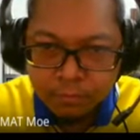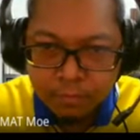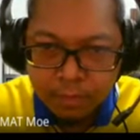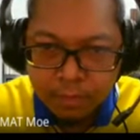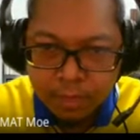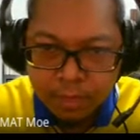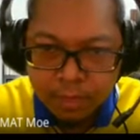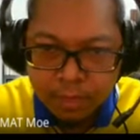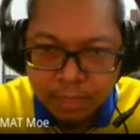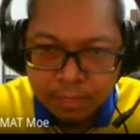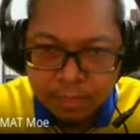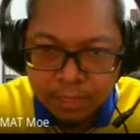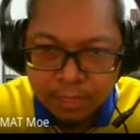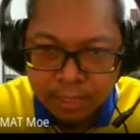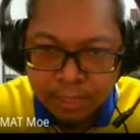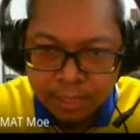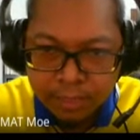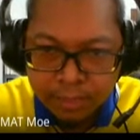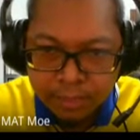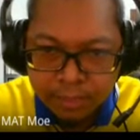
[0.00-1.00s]
This is
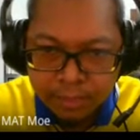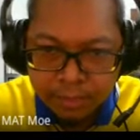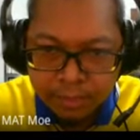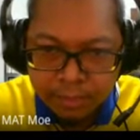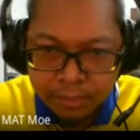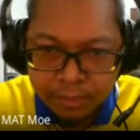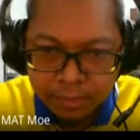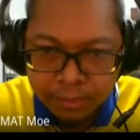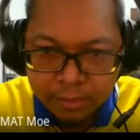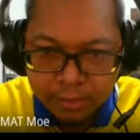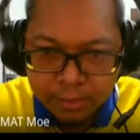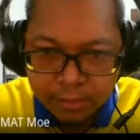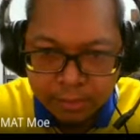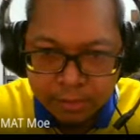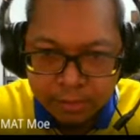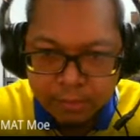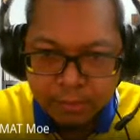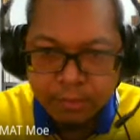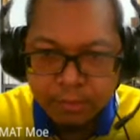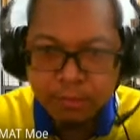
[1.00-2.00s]
lens.
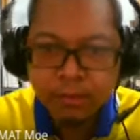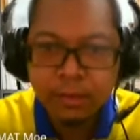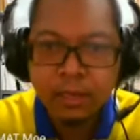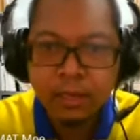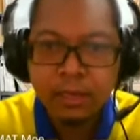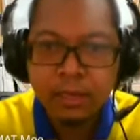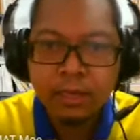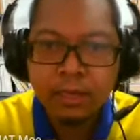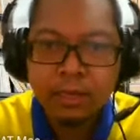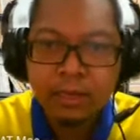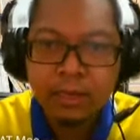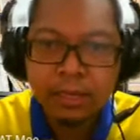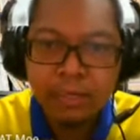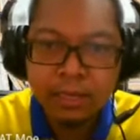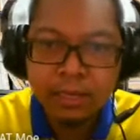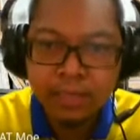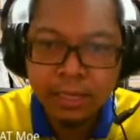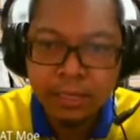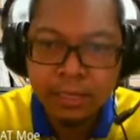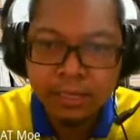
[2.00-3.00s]
Okay, this
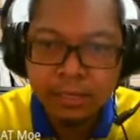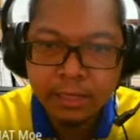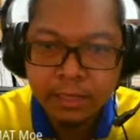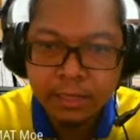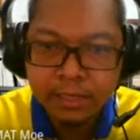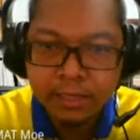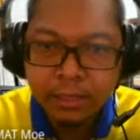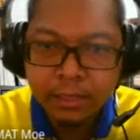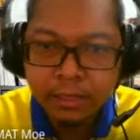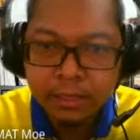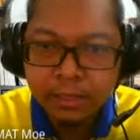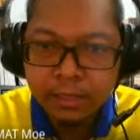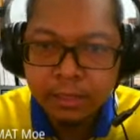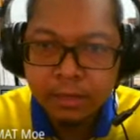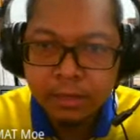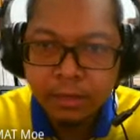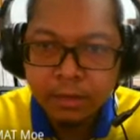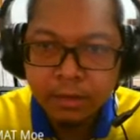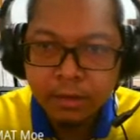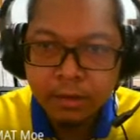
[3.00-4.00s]
is lens.
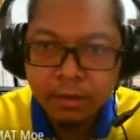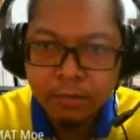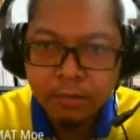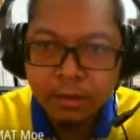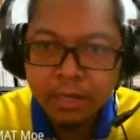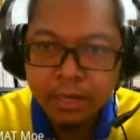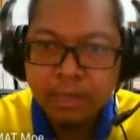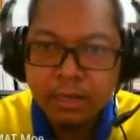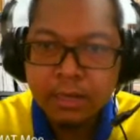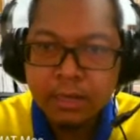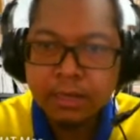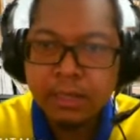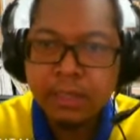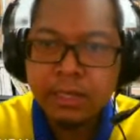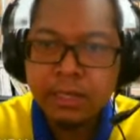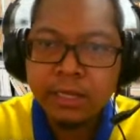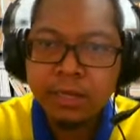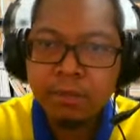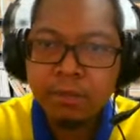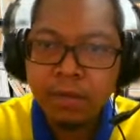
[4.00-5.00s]
Right? This
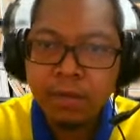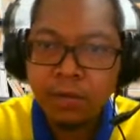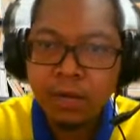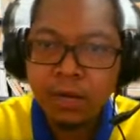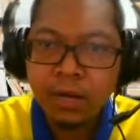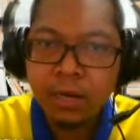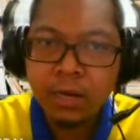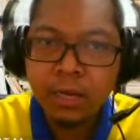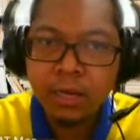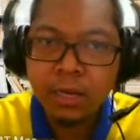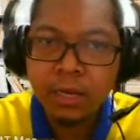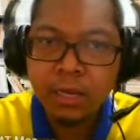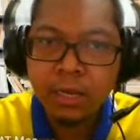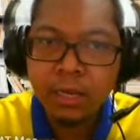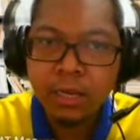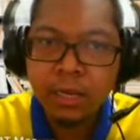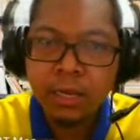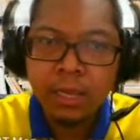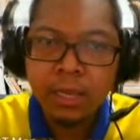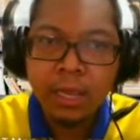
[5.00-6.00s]
is mirror.
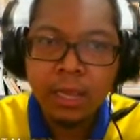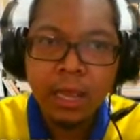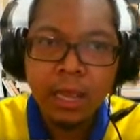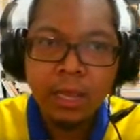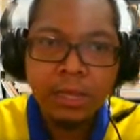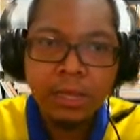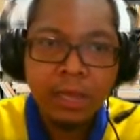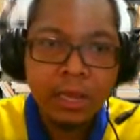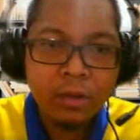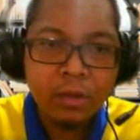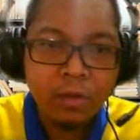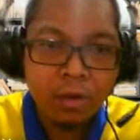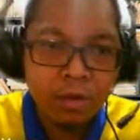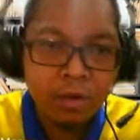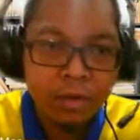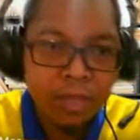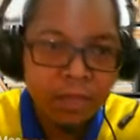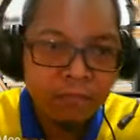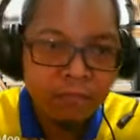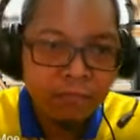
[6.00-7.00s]
And then
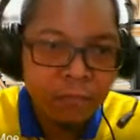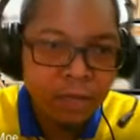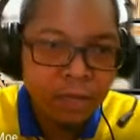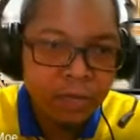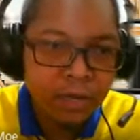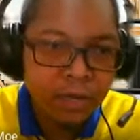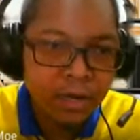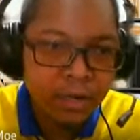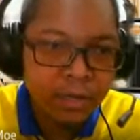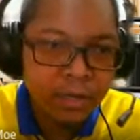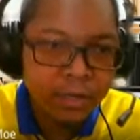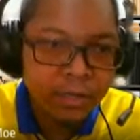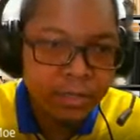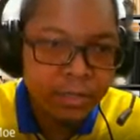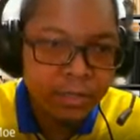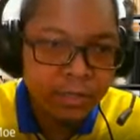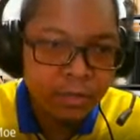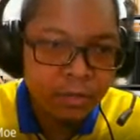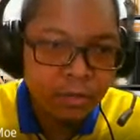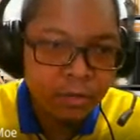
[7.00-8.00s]
concave mirror. This
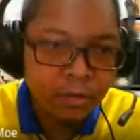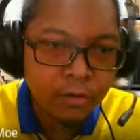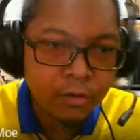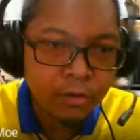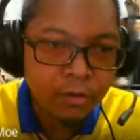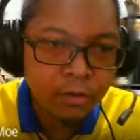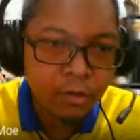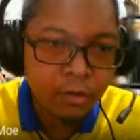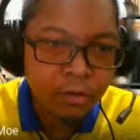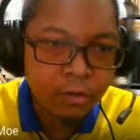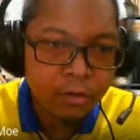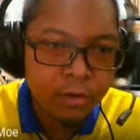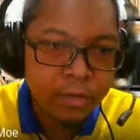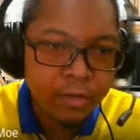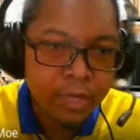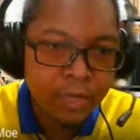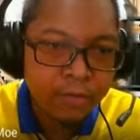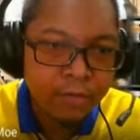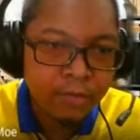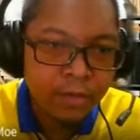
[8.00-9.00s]
is
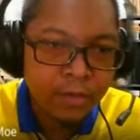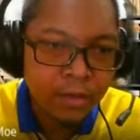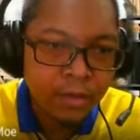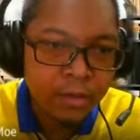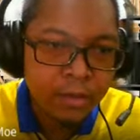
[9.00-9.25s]
concave.